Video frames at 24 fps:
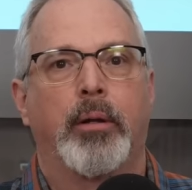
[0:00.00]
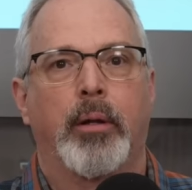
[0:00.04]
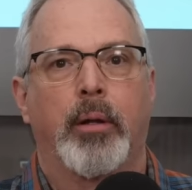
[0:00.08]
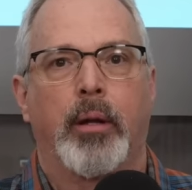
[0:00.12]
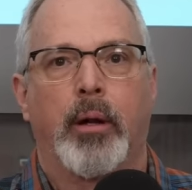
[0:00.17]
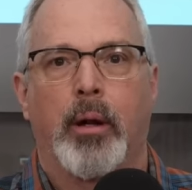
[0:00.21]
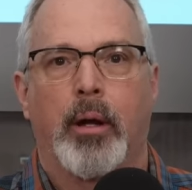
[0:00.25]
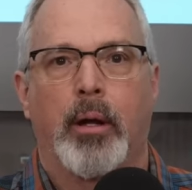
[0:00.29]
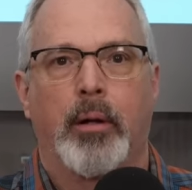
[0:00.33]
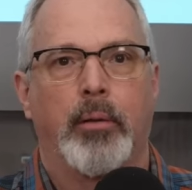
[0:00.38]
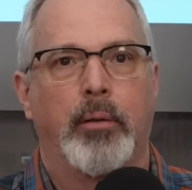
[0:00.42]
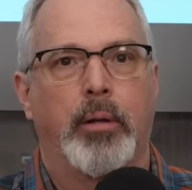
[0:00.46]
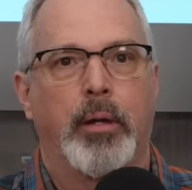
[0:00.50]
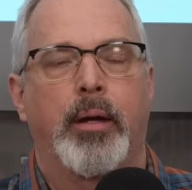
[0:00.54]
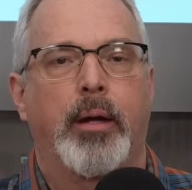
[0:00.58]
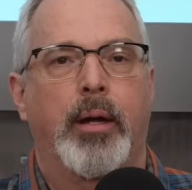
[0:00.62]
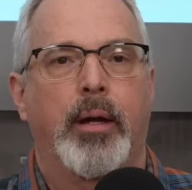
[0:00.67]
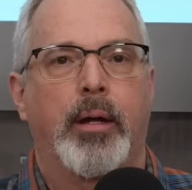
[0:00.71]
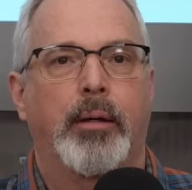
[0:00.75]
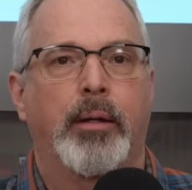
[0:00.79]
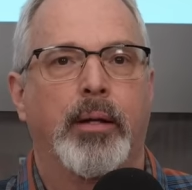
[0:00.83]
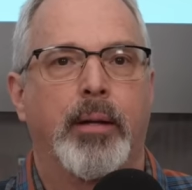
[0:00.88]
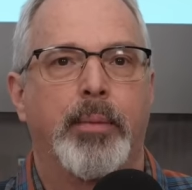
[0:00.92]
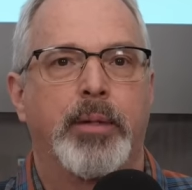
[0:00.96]
Uh, it,
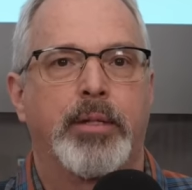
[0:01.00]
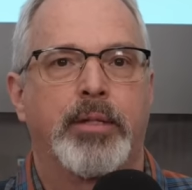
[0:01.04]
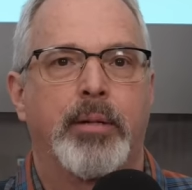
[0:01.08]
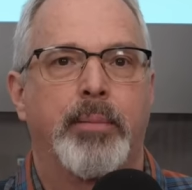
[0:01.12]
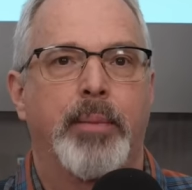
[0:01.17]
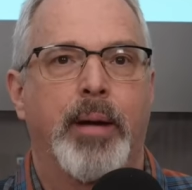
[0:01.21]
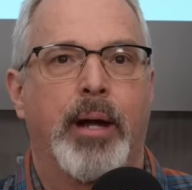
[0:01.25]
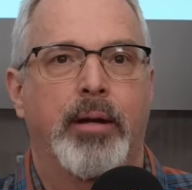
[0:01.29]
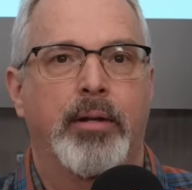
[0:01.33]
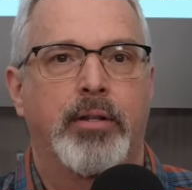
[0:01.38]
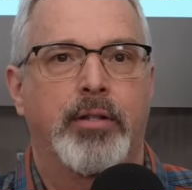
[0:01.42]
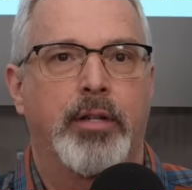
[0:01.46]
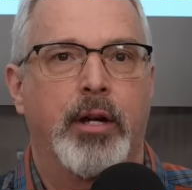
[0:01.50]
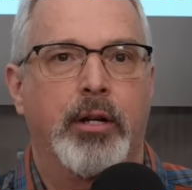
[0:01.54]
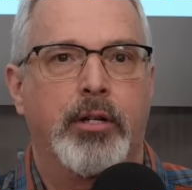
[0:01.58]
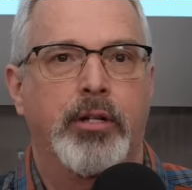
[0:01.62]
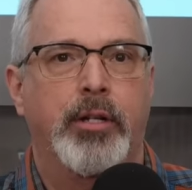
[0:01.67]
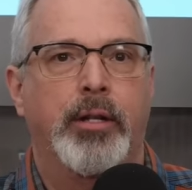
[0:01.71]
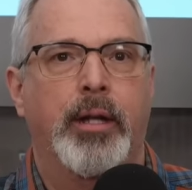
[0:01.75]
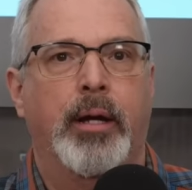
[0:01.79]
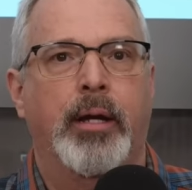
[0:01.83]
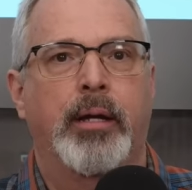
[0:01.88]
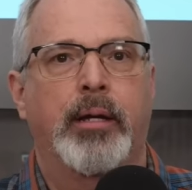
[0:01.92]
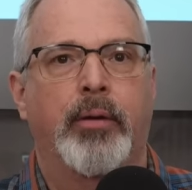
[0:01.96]
it limits the amount of
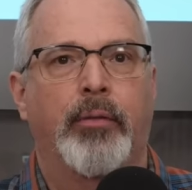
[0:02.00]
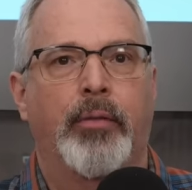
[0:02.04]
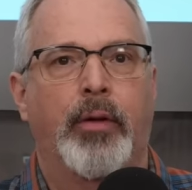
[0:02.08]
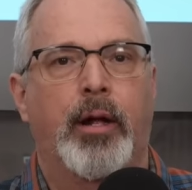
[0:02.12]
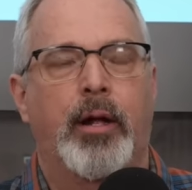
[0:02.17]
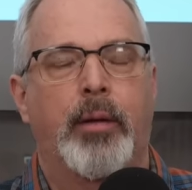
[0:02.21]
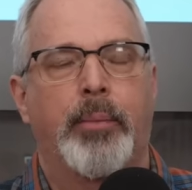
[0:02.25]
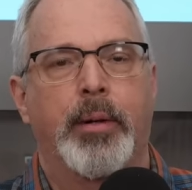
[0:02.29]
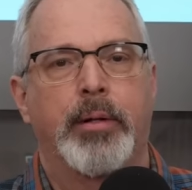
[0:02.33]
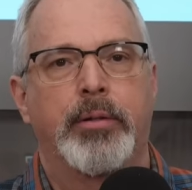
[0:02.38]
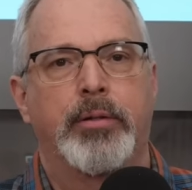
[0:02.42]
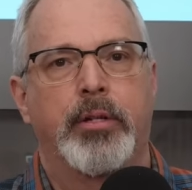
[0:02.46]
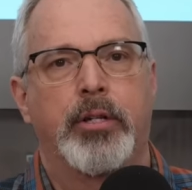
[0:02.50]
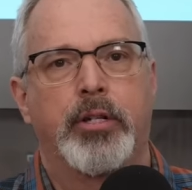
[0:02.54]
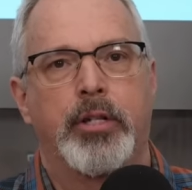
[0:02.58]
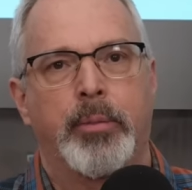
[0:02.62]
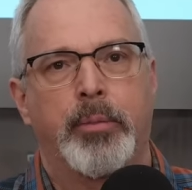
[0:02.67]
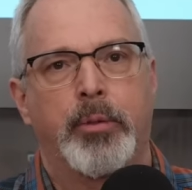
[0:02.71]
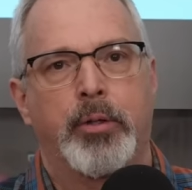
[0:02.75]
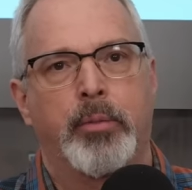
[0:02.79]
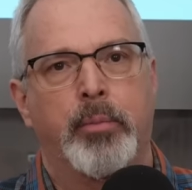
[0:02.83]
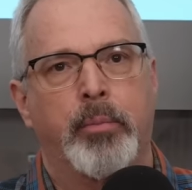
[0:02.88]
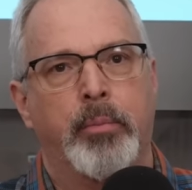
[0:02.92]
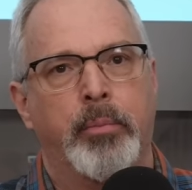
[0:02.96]
suction that can develop as the
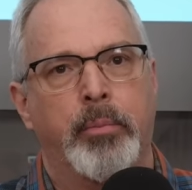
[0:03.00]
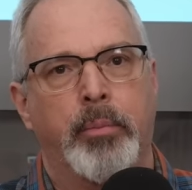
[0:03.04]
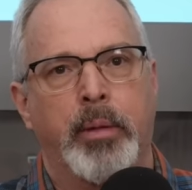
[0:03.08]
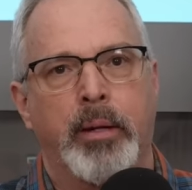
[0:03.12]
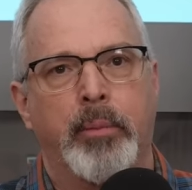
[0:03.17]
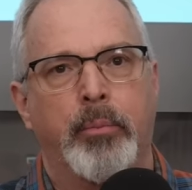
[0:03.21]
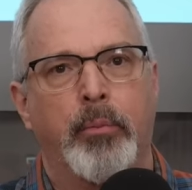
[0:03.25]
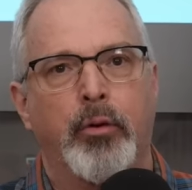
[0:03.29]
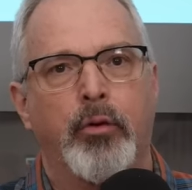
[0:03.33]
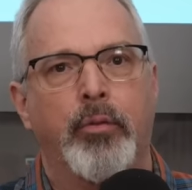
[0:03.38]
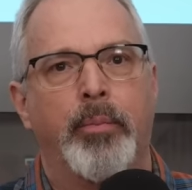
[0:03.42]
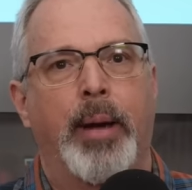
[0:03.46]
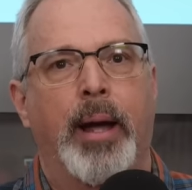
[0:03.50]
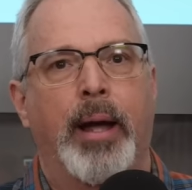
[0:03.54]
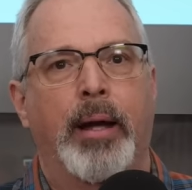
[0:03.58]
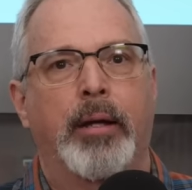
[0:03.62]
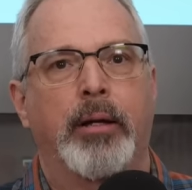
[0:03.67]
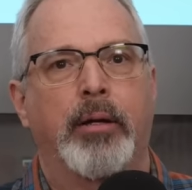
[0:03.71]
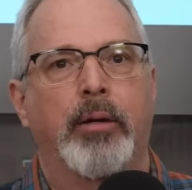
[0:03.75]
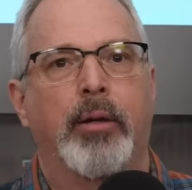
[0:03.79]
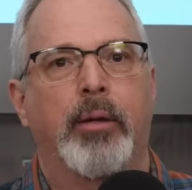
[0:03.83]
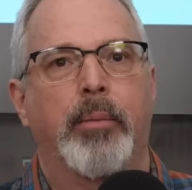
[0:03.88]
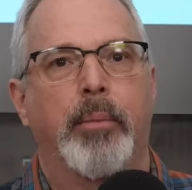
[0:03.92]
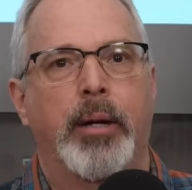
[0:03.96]
ship's being moved back
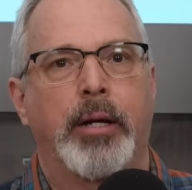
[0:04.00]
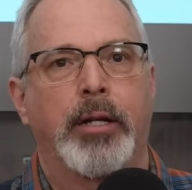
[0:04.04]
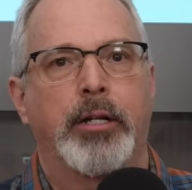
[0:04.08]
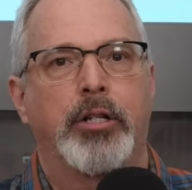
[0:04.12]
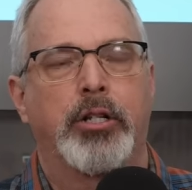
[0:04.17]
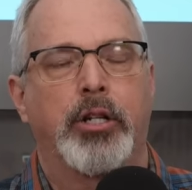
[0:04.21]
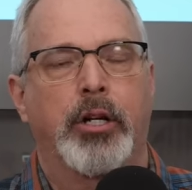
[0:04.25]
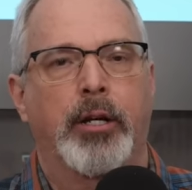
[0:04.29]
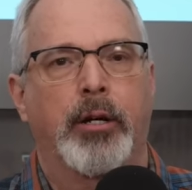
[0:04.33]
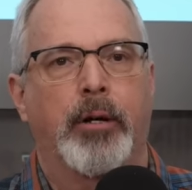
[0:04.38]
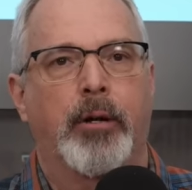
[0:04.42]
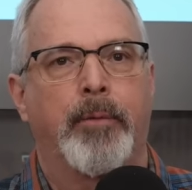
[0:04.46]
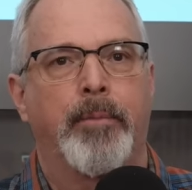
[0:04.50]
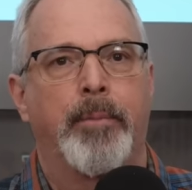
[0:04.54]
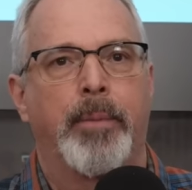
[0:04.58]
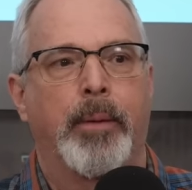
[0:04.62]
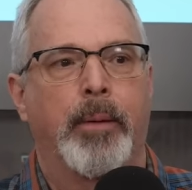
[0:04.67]
into the main channel.